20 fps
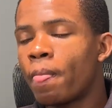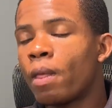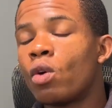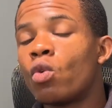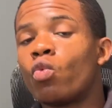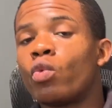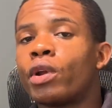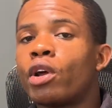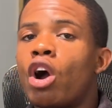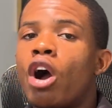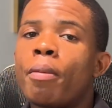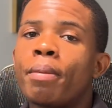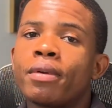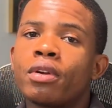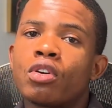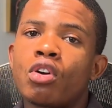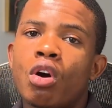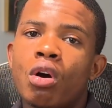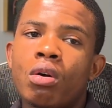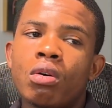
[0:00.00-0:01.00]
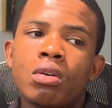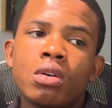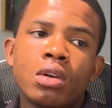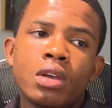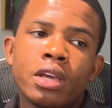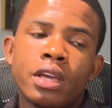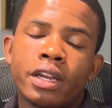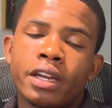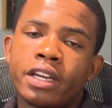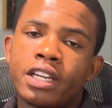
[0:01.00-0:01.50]
where they hop on the call
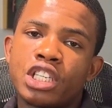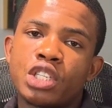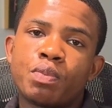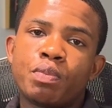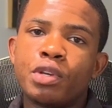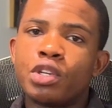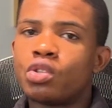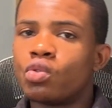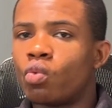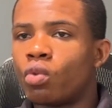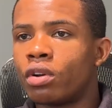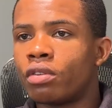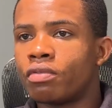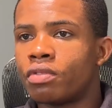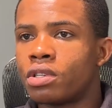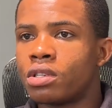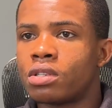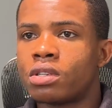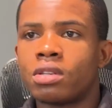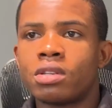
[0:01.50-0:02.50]
and then they speak to one of his